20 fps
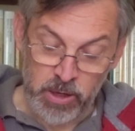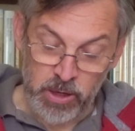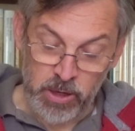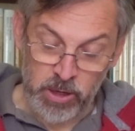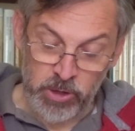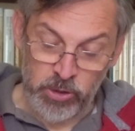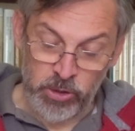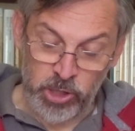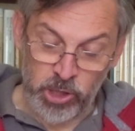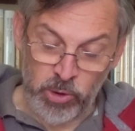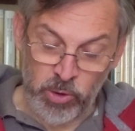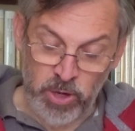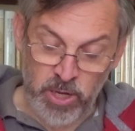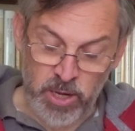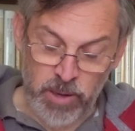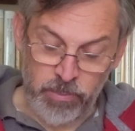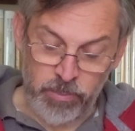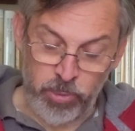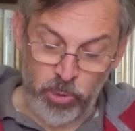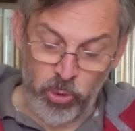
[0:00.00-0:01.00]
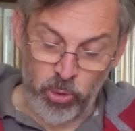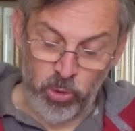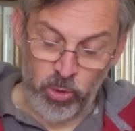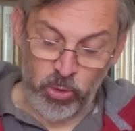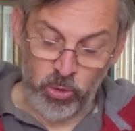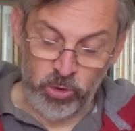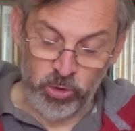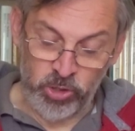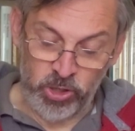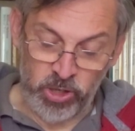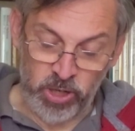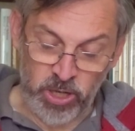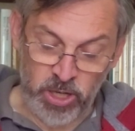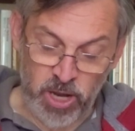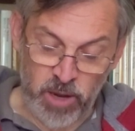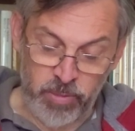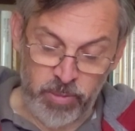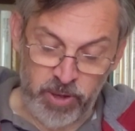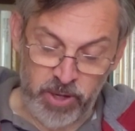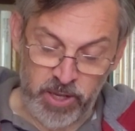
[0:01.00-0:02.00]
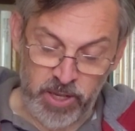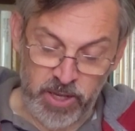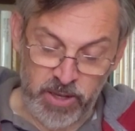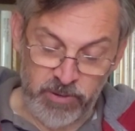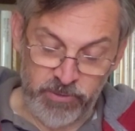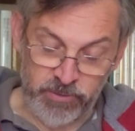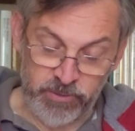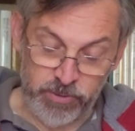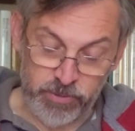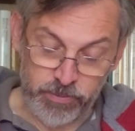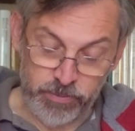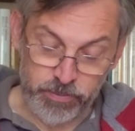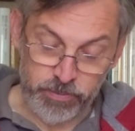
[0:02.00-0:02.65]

and though I am poor, today I believe.